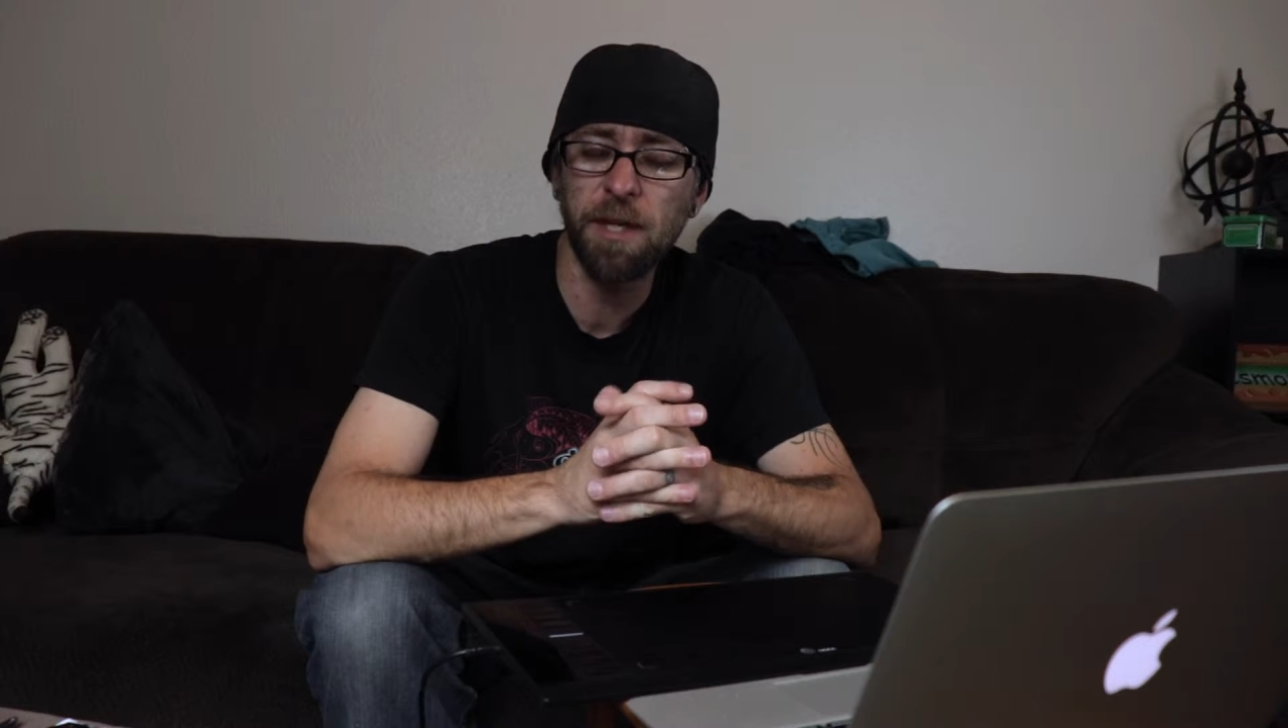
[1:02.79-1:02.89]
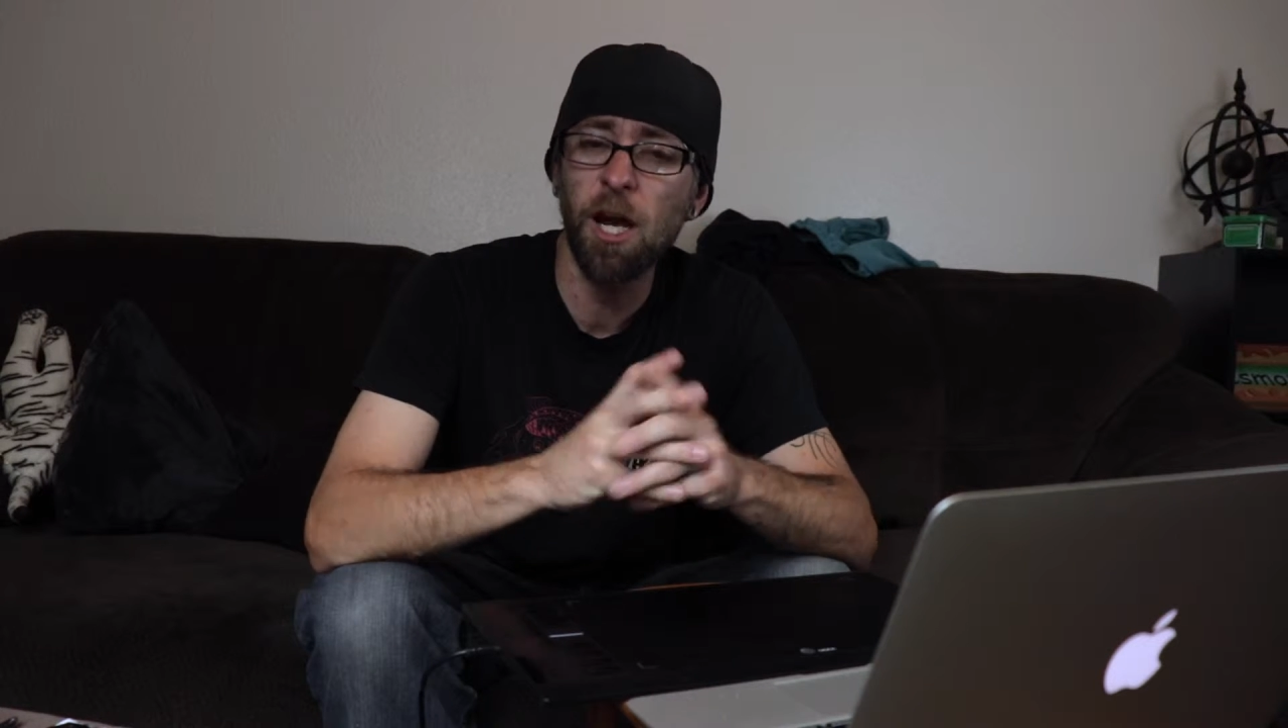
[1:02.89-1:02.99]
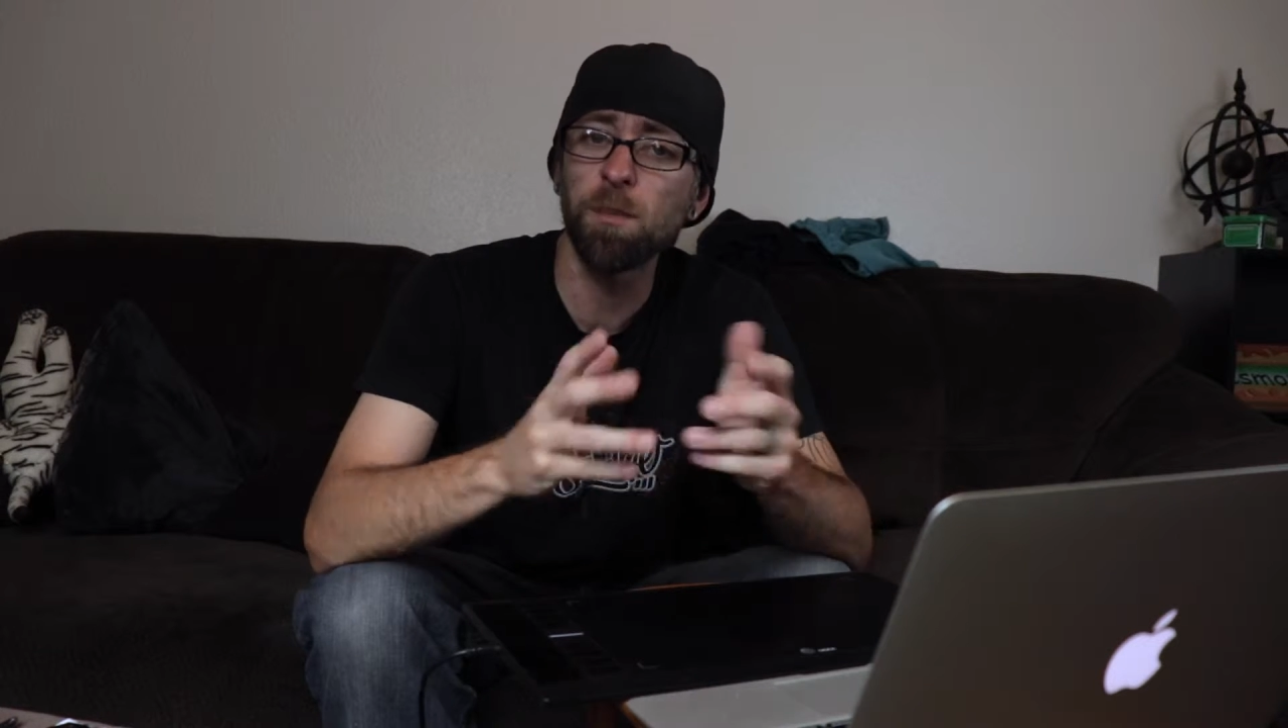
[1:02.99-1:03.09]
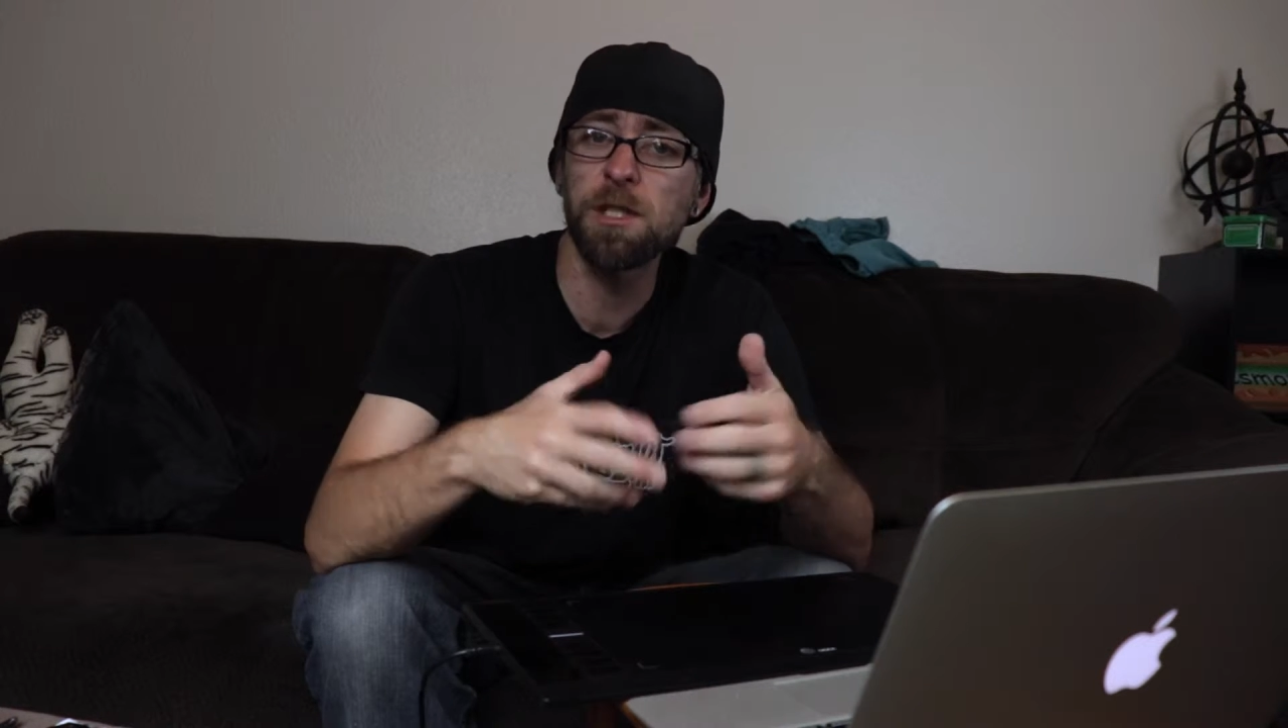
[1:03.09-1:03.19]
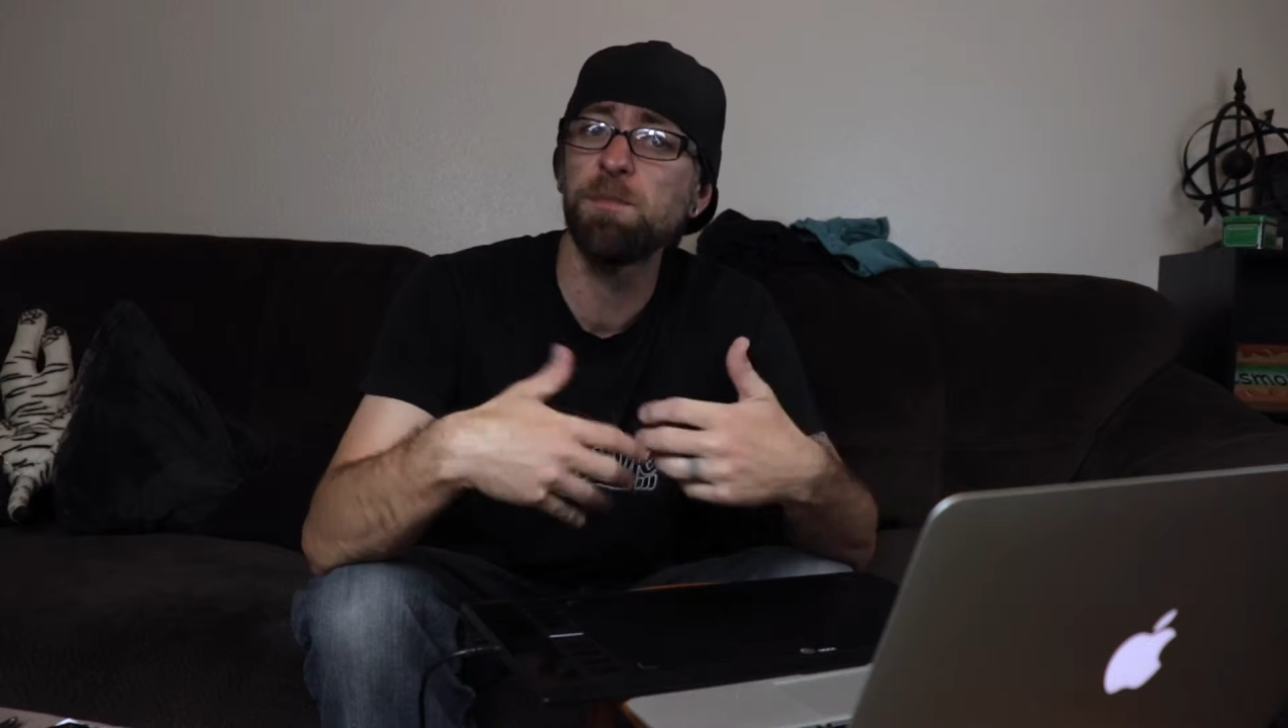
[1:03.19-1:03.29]

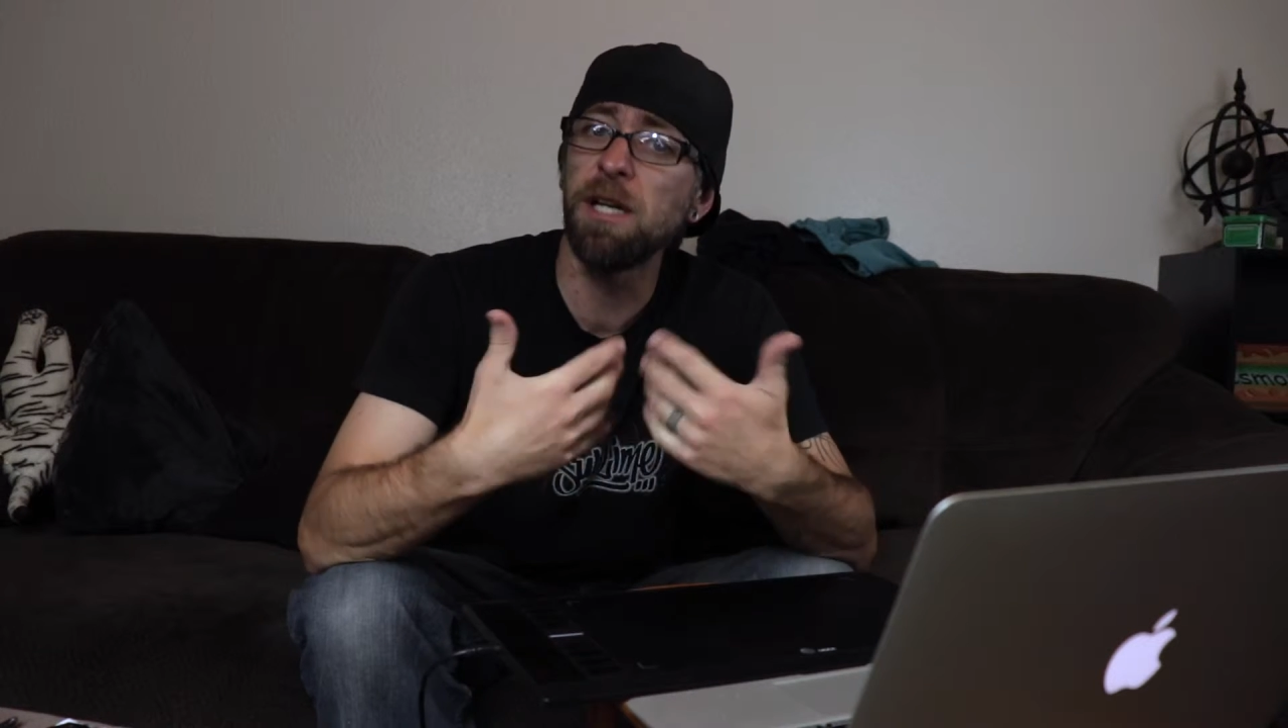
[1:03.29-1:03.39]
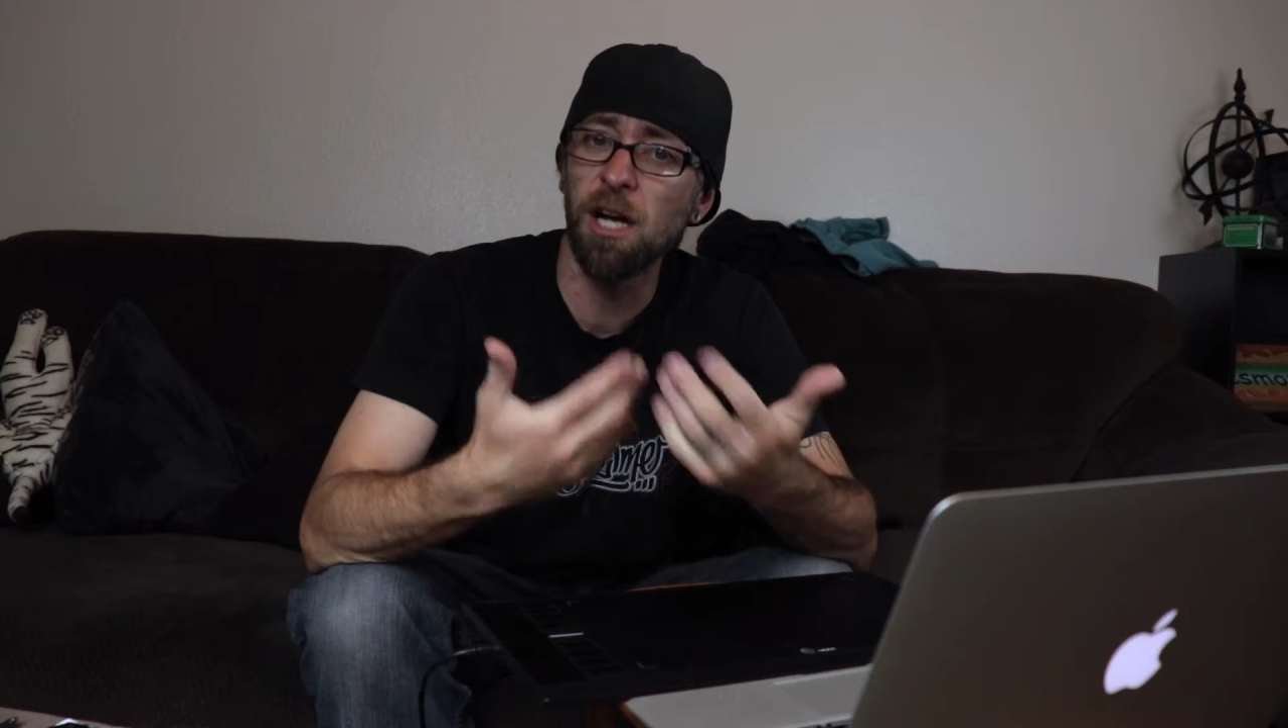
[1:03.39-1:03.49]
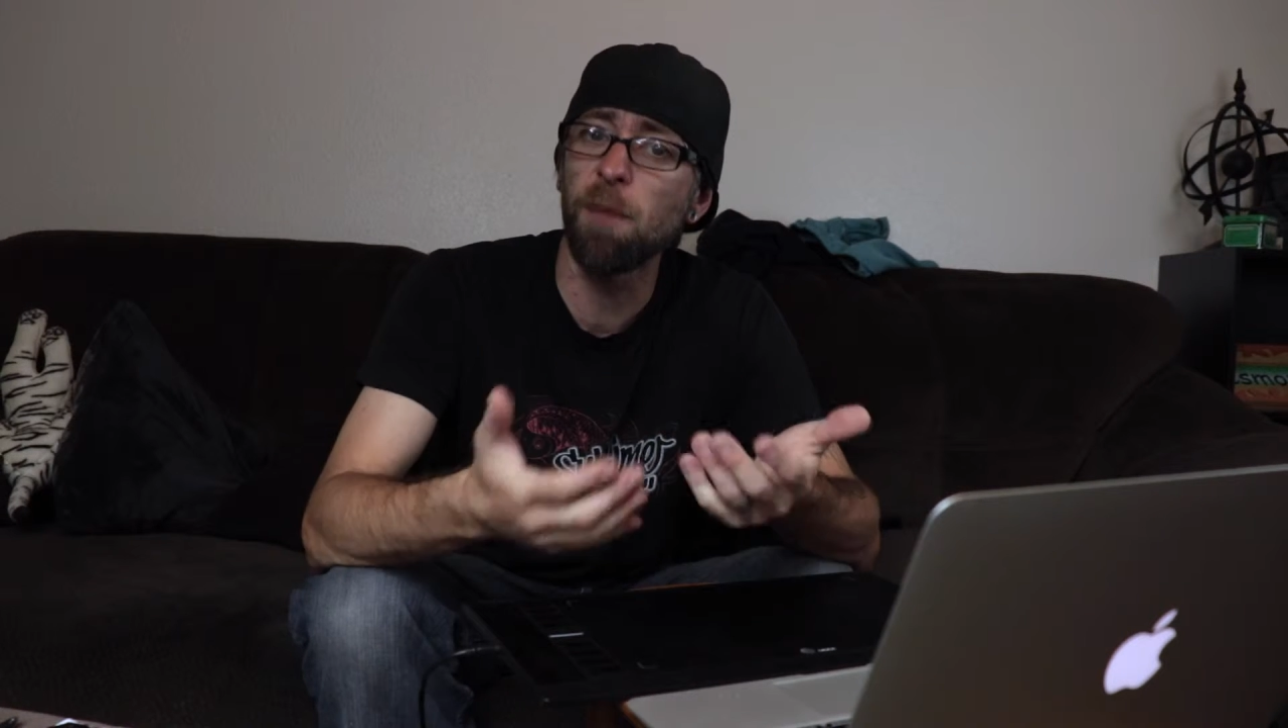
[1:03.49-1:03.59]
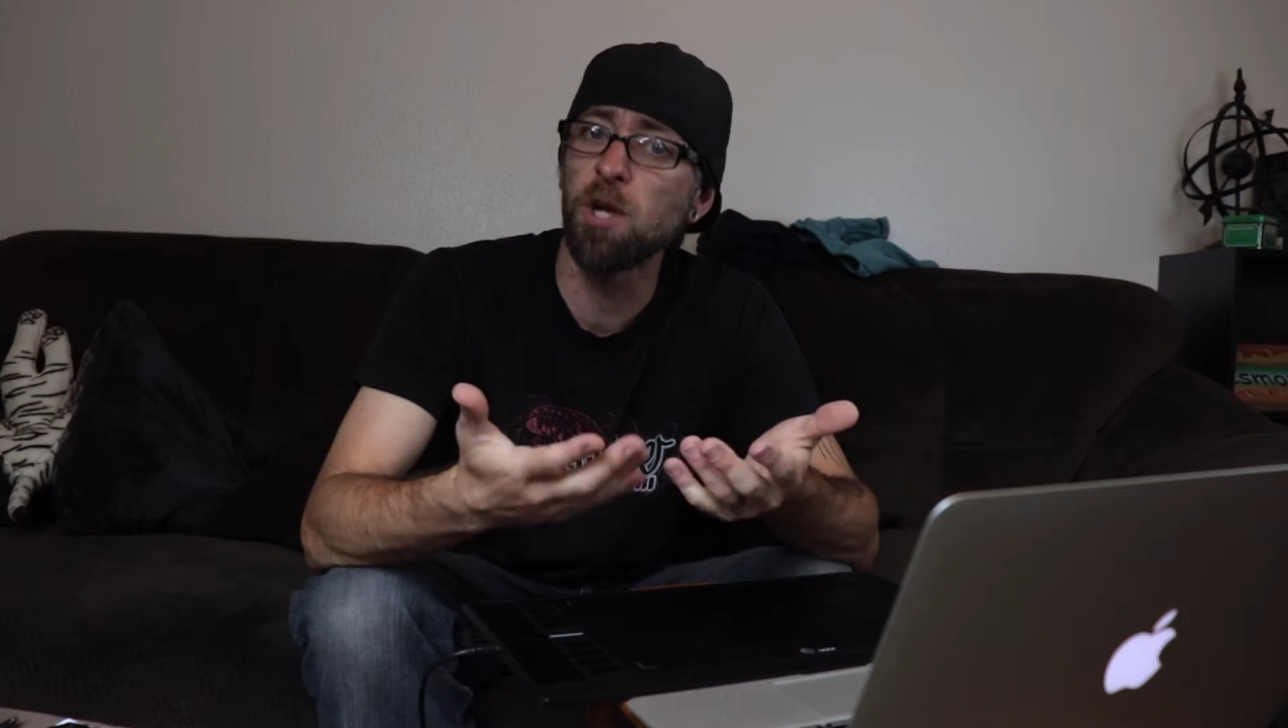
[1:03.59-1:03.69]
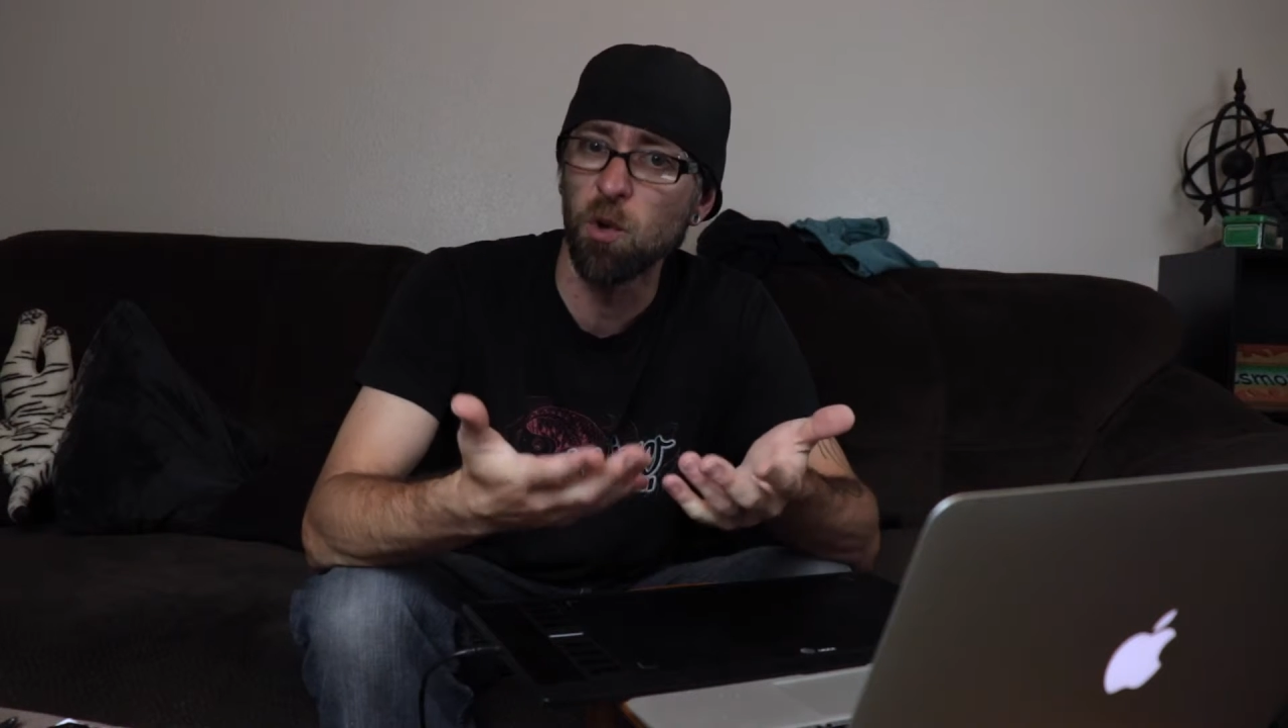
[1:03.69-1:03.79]
help speed
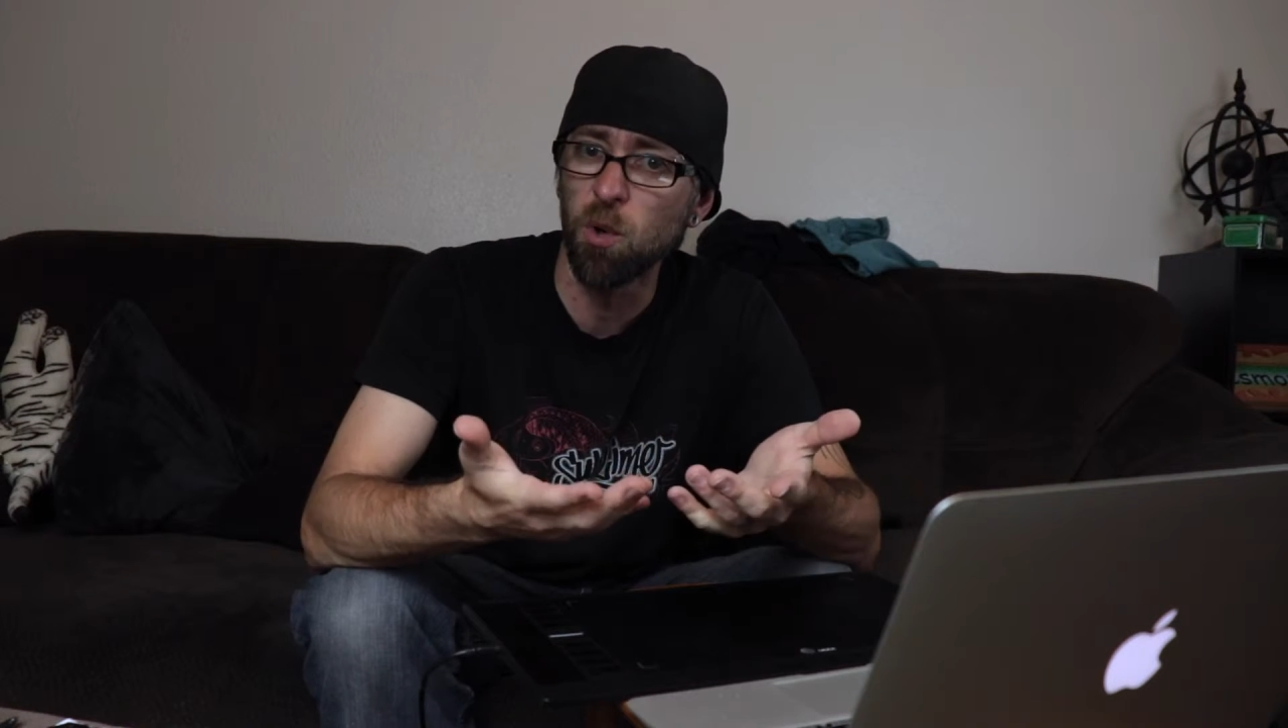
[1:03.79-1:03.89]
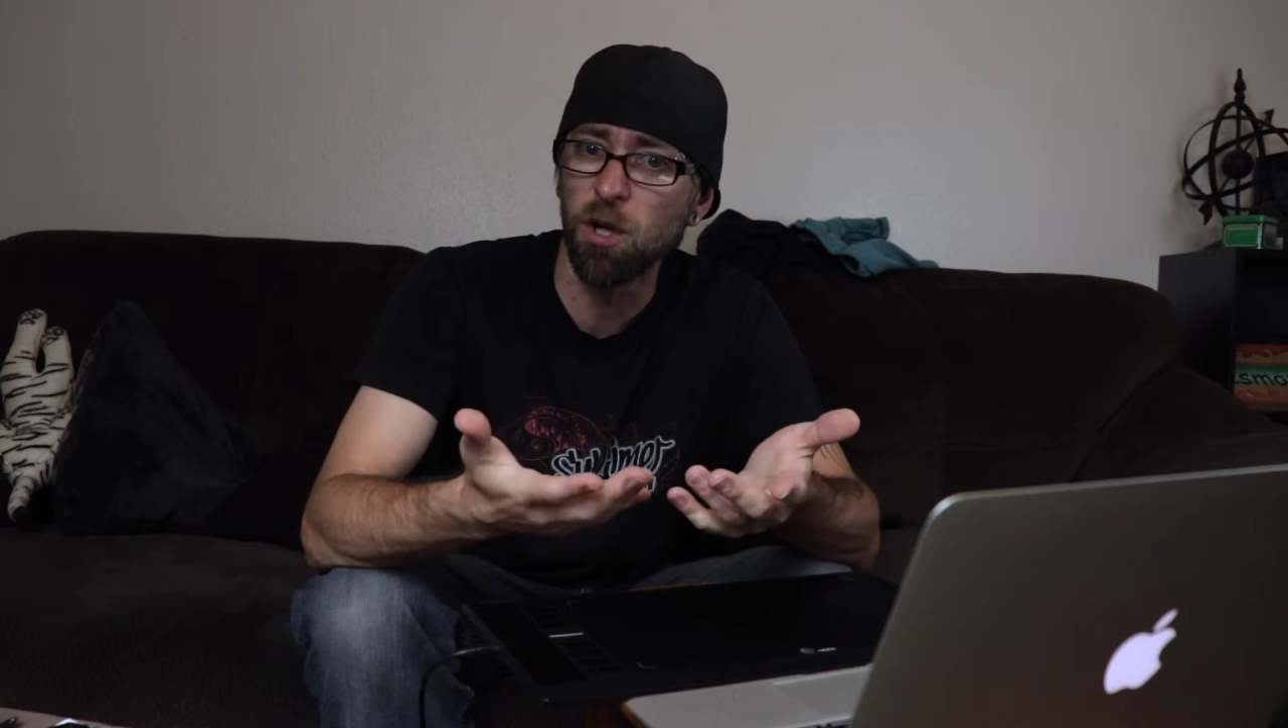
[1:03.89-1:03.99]
up your